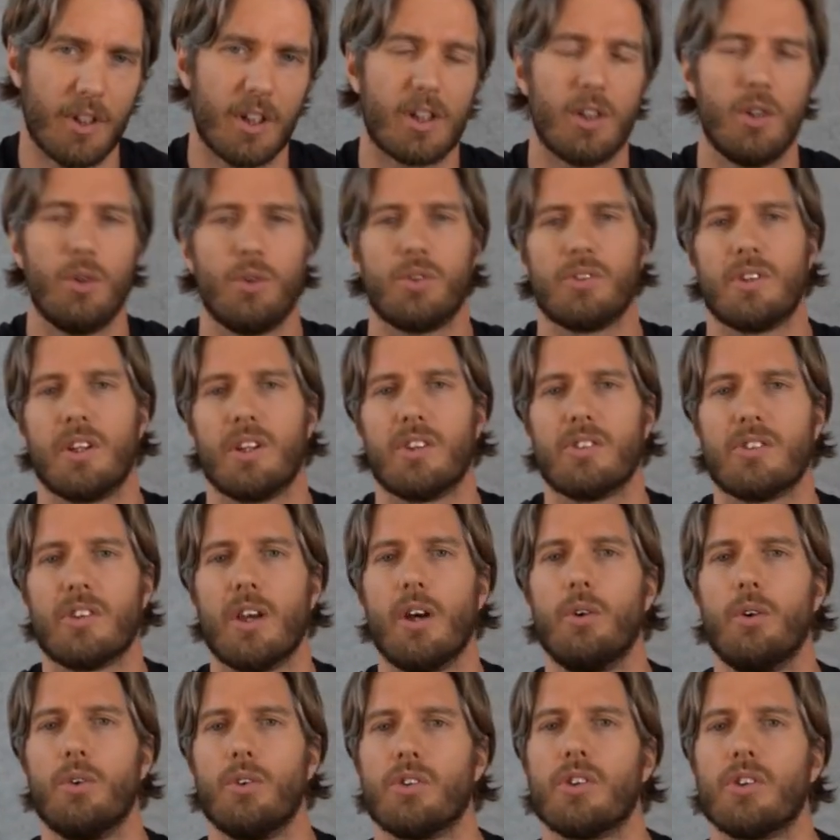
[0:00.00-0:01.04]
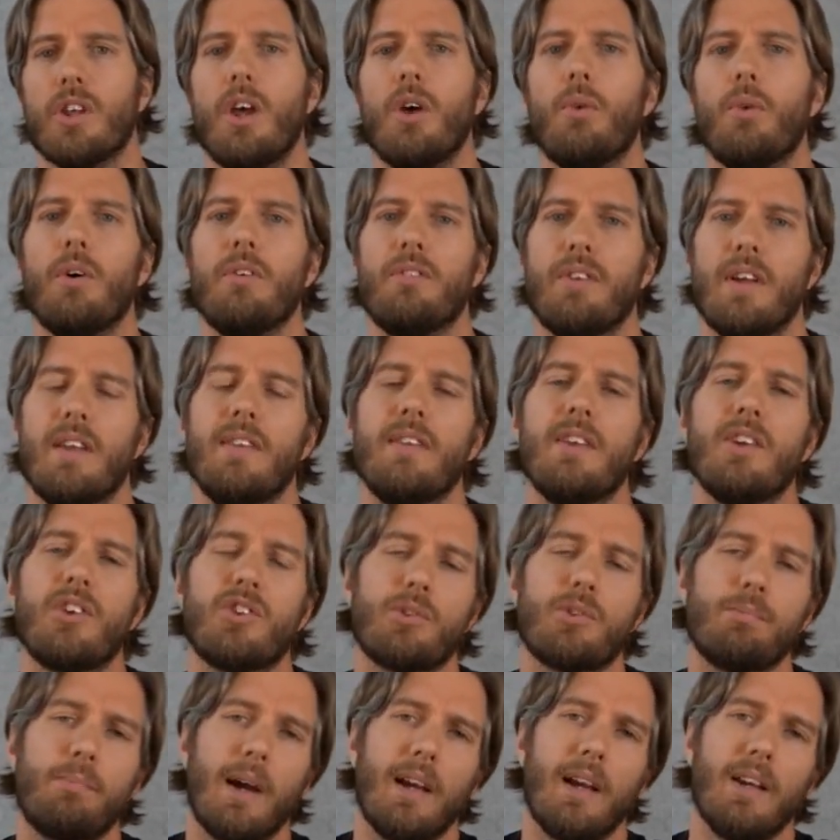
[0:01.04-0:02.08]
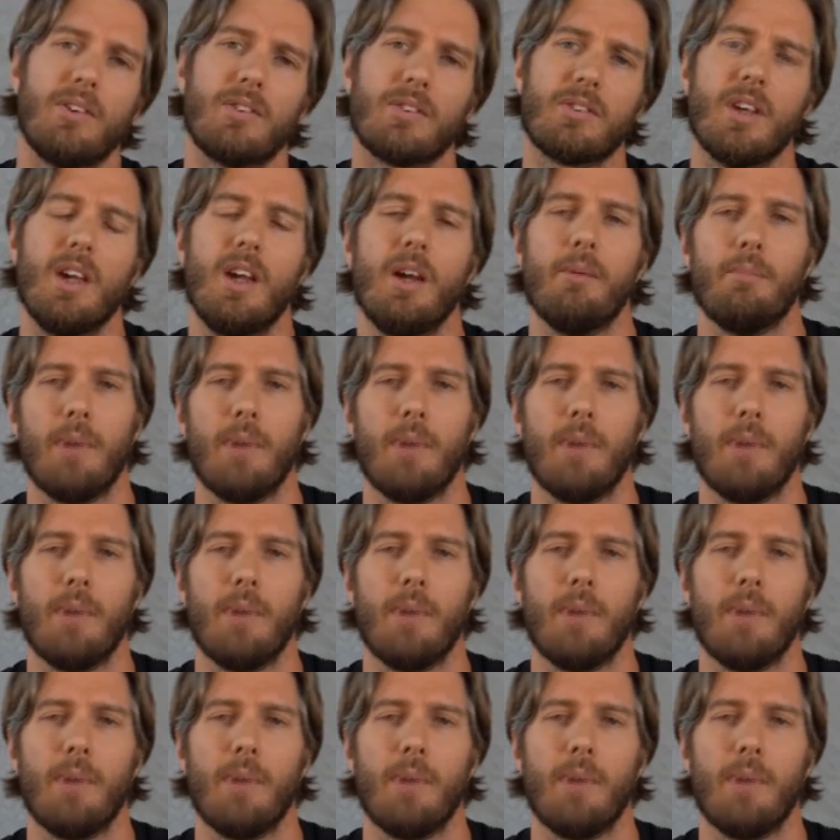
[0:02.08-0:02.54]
acoustic zones within this space,